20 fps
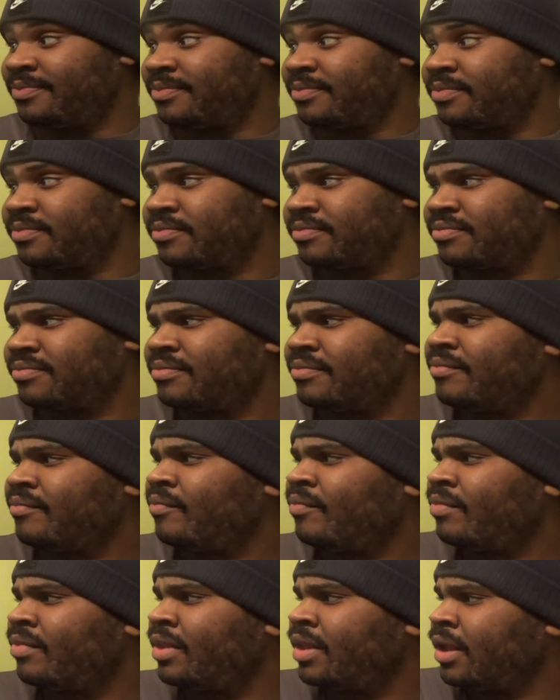
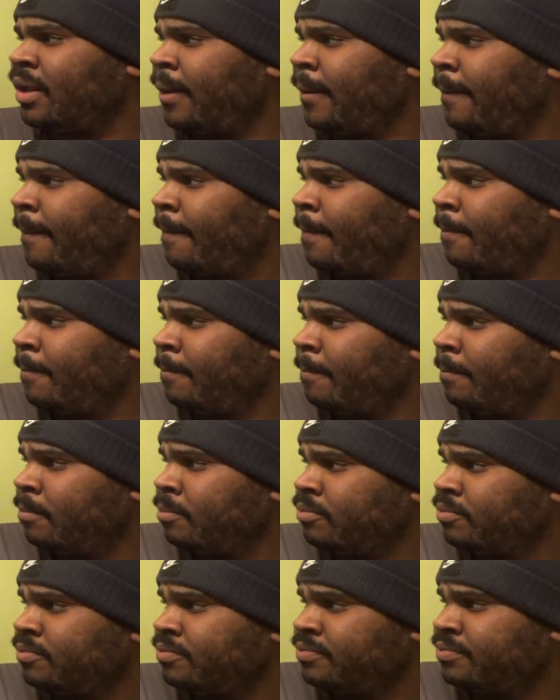
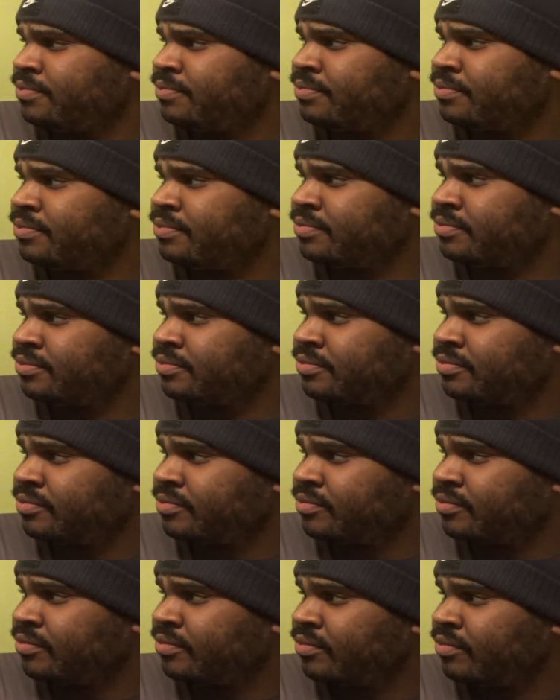
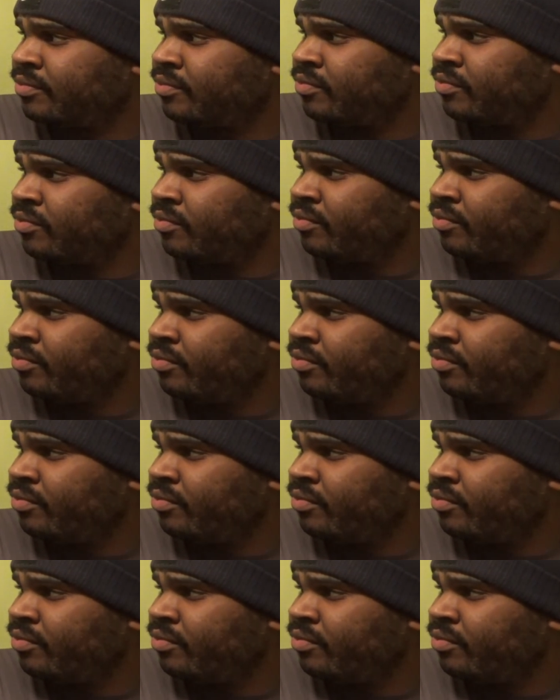(silent)